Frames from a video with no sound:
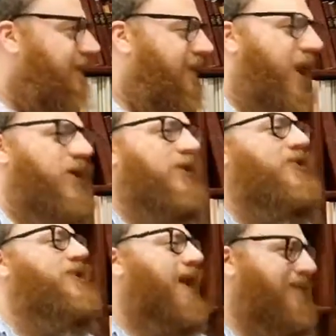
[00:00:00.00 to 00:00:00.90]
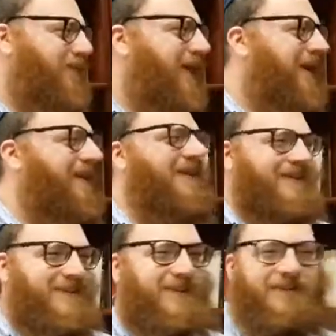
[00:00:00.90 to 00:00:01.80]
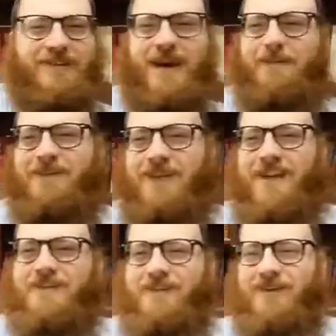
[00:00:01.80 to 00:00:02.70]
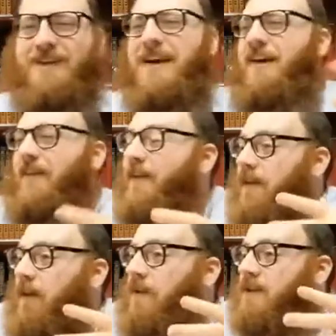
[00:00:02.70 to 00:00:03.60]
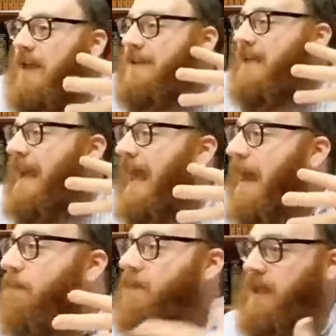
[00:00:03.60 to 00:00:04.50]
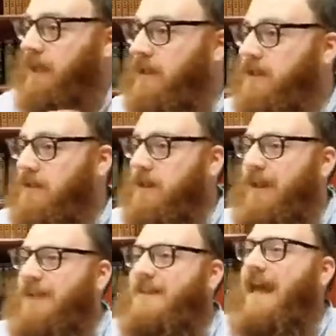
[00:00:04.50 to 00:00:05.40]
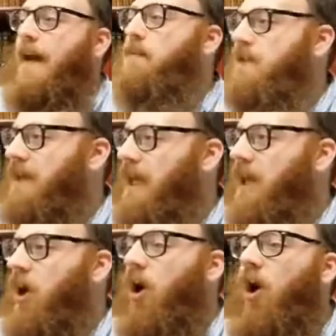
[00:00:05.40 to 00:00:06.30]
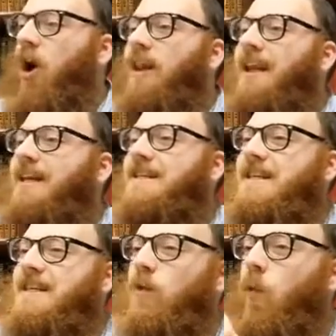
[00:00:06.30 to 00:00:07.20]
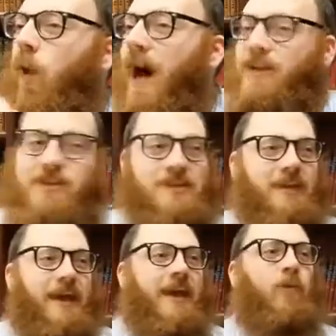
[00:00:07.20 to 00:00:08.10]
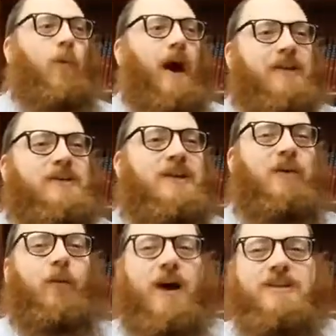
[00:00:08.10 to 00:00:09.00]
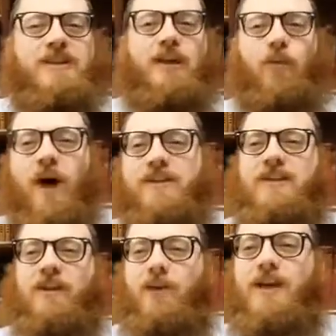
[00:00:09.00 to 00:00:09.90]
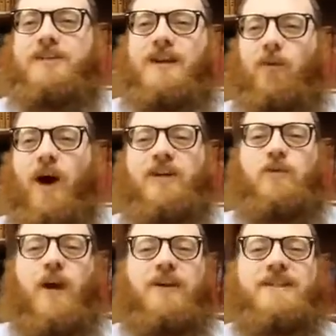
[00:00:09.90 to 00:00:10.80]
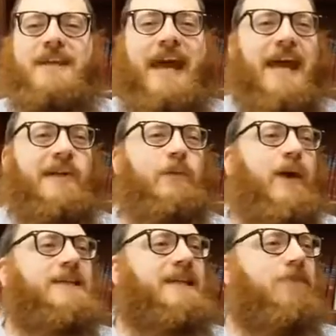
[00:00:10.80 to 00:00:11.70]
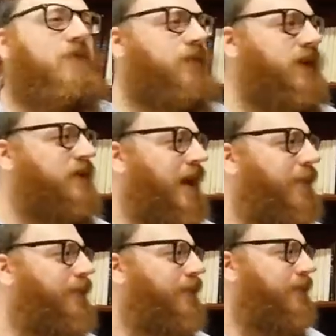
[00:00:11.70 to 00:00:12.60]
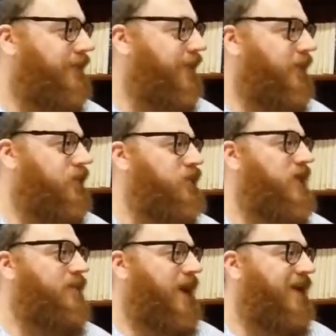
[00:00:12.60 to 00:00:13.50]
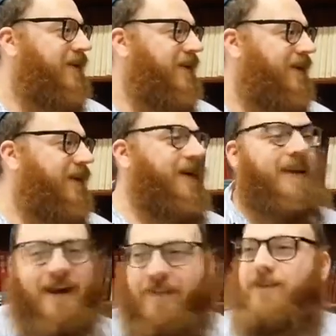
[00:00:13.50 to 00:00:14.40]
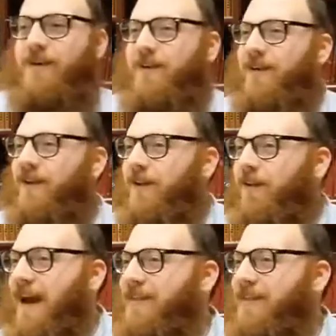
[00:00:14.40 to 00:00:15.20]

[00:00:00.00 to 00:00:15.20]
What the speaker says: Not a good non-being. There's two different types of that too. It's an emptiness. It's empty. All it is it wants. It wants and it wants and it wants and it wants and it wants. Where does it end? When is it ever filled up? You tell me. Never, right?